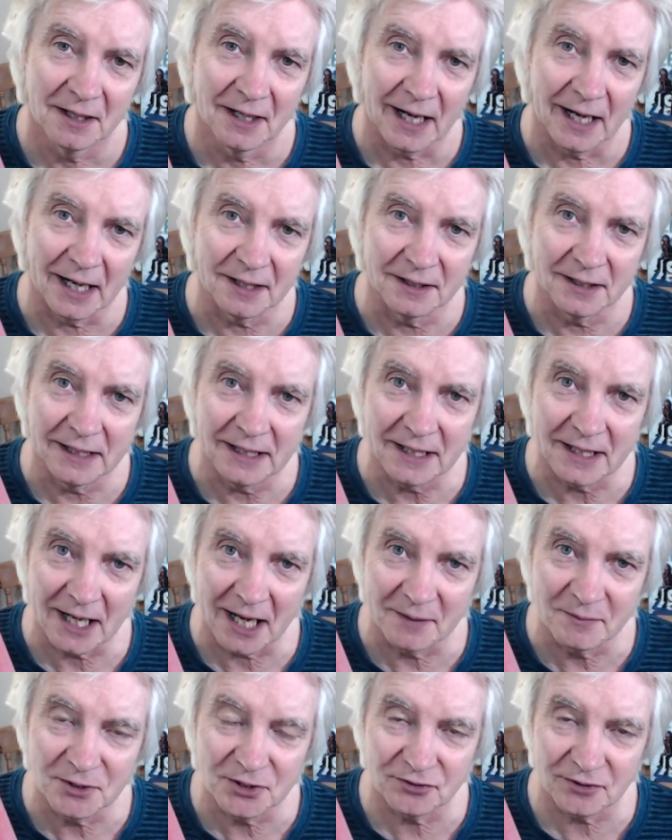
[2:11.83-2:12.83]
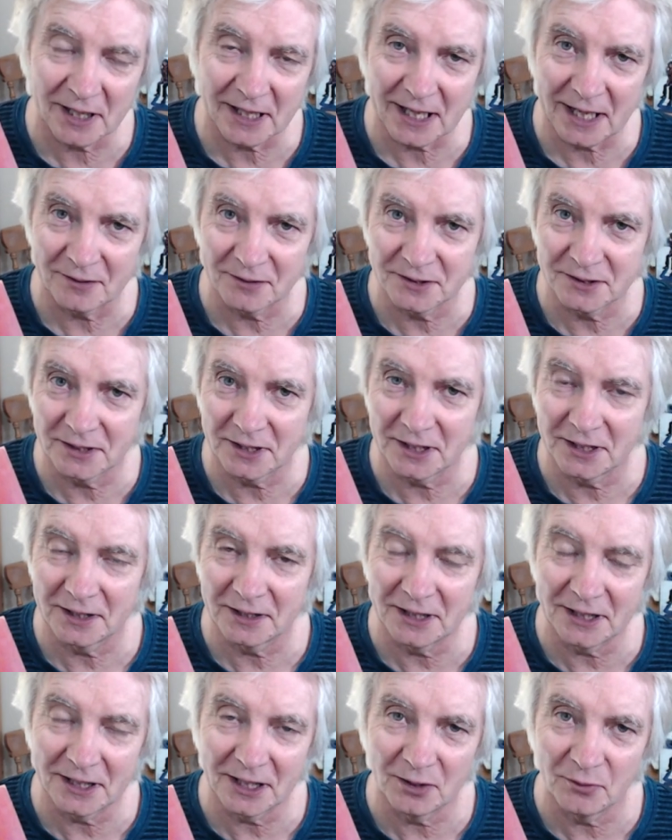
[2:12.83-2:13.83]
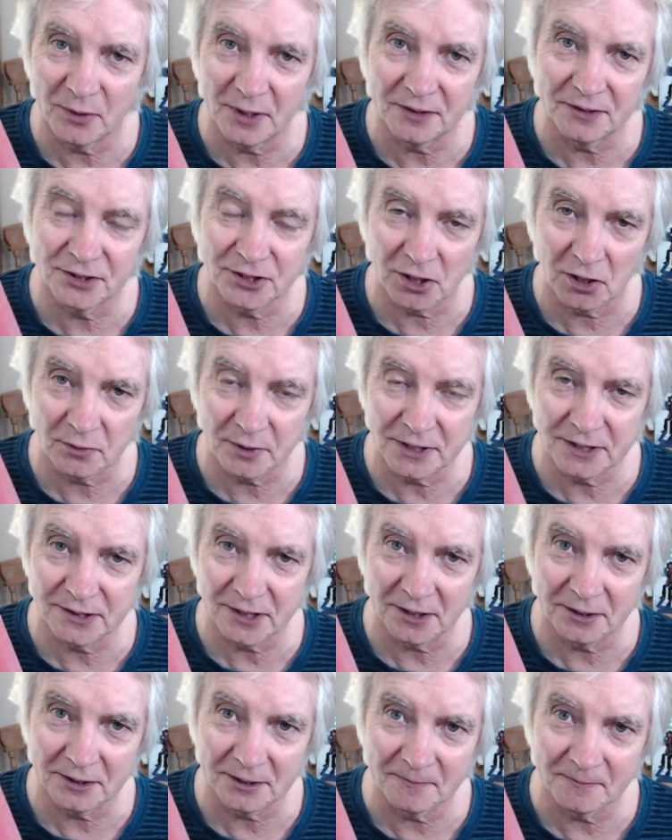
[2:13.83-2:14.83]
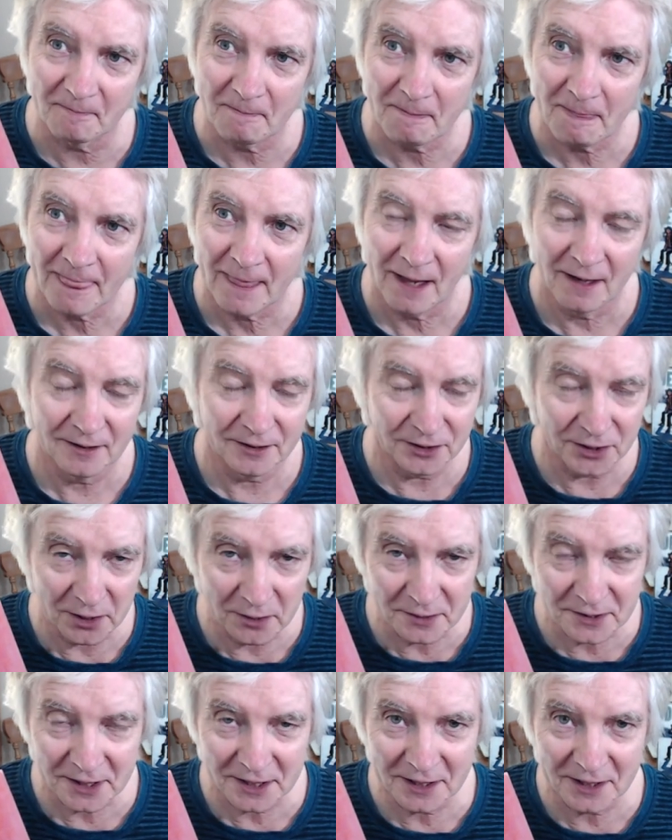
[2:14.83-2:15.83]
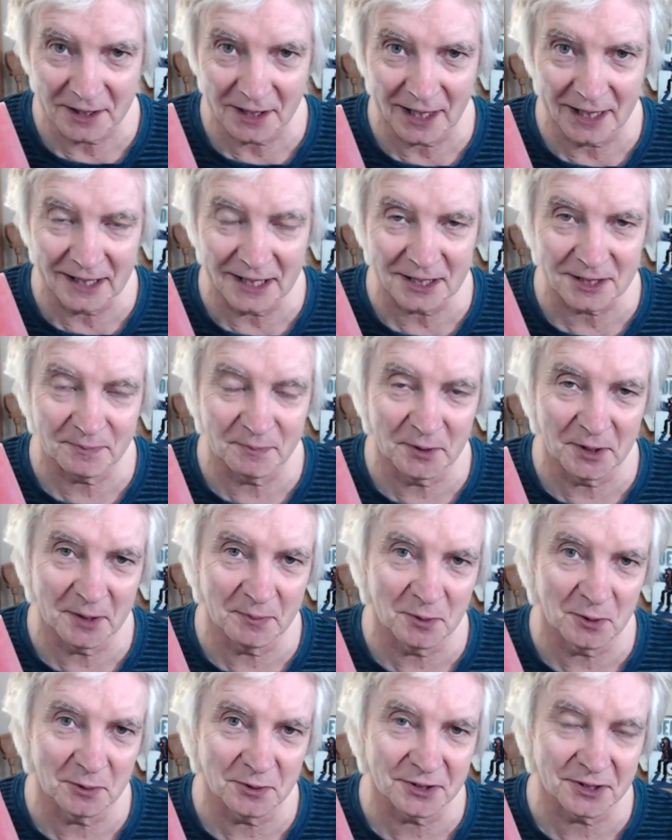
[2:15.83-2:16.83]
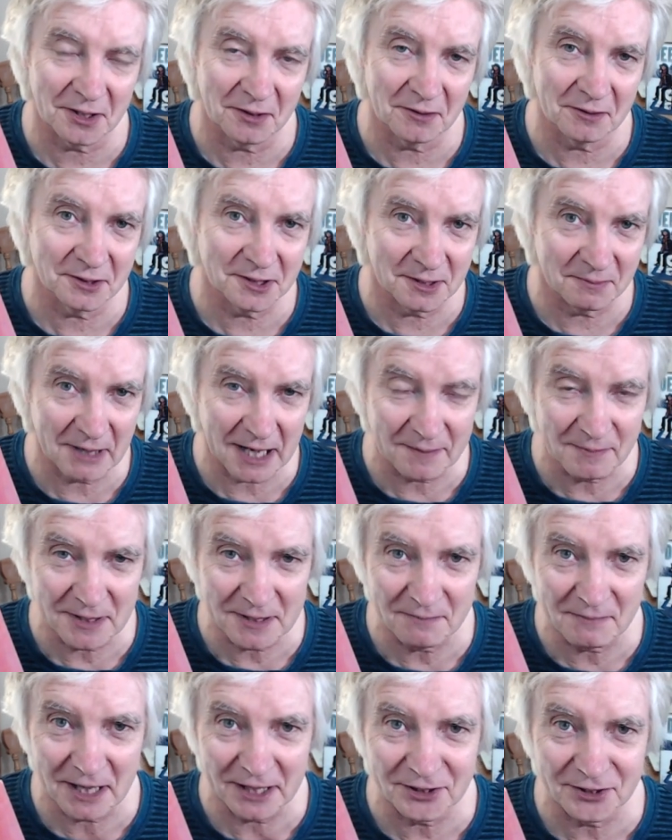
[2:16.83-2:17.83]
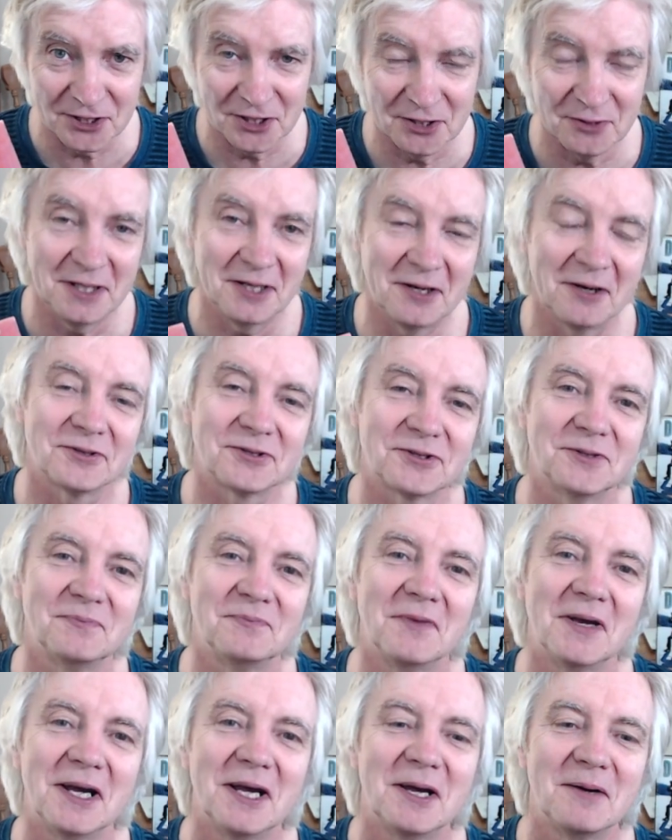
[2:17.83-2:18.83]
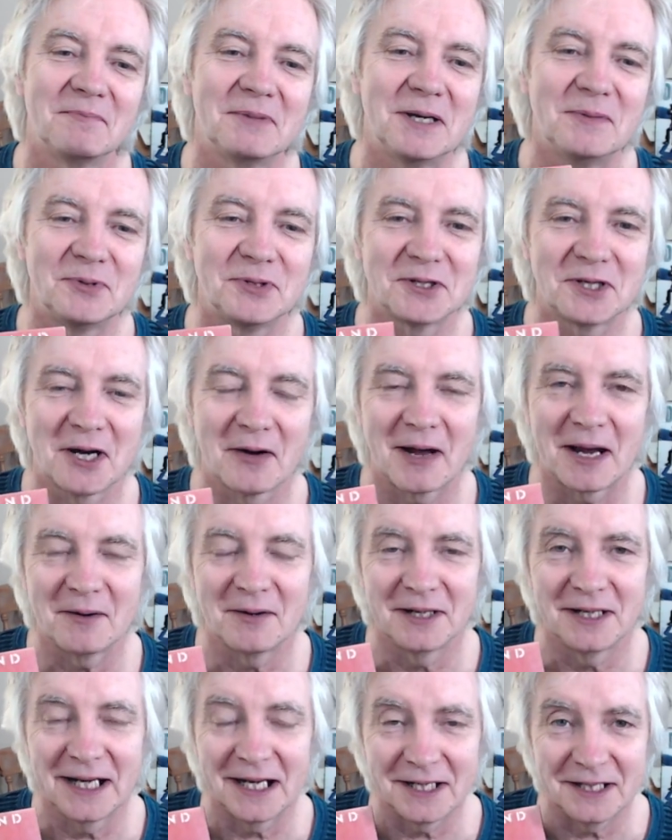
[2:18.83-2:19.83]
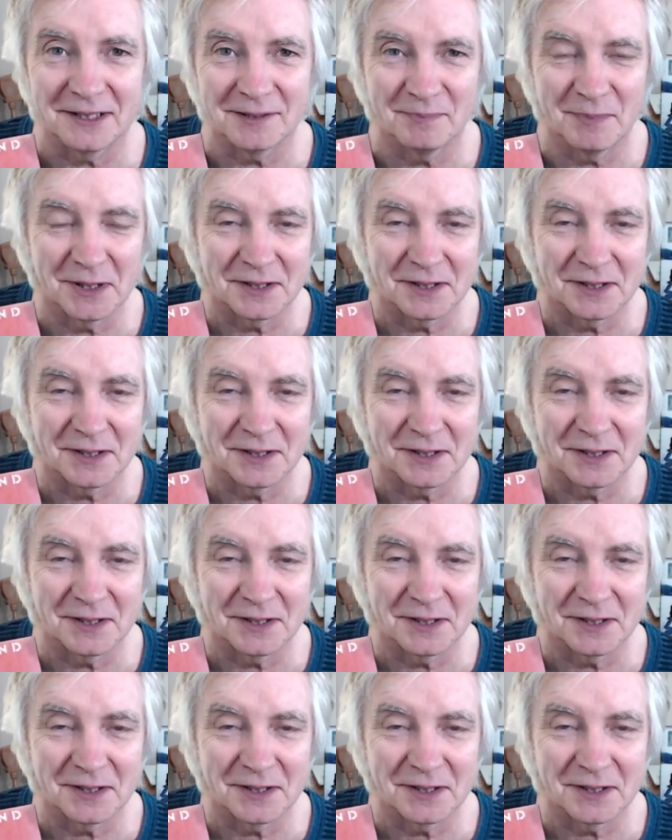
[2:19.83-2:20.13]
and he came straight out there, you know, with Child in Time, using an ex-Purple song to maybe make sure he got some people to come out and get it.